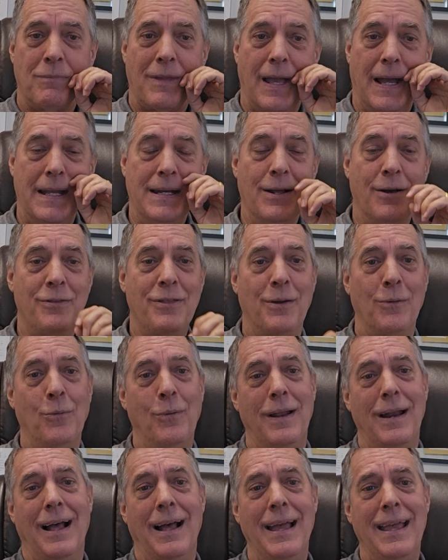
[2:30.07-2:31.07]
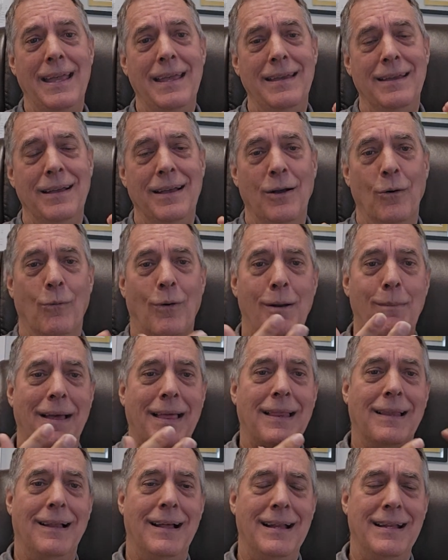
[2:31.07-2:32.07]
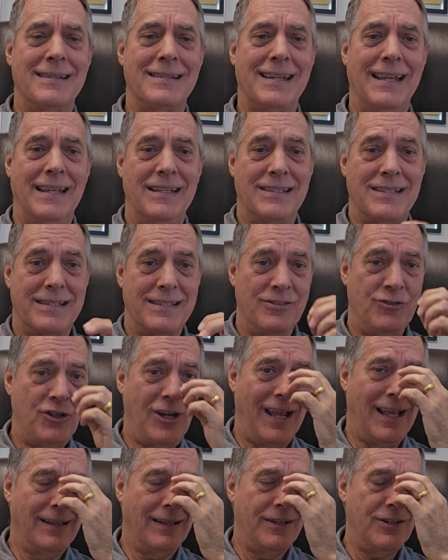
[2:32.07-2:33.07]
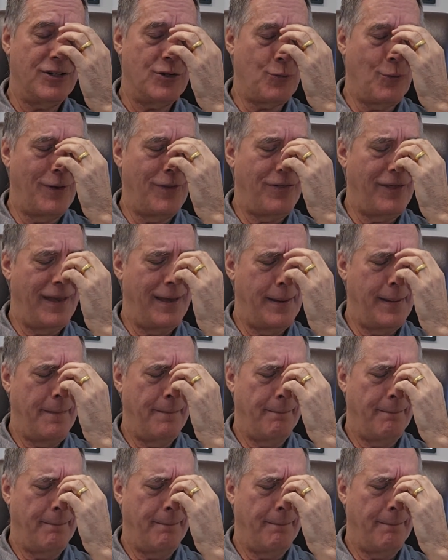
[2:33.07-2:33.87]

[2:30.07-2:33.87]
I know that when one of my clients gets challenged with a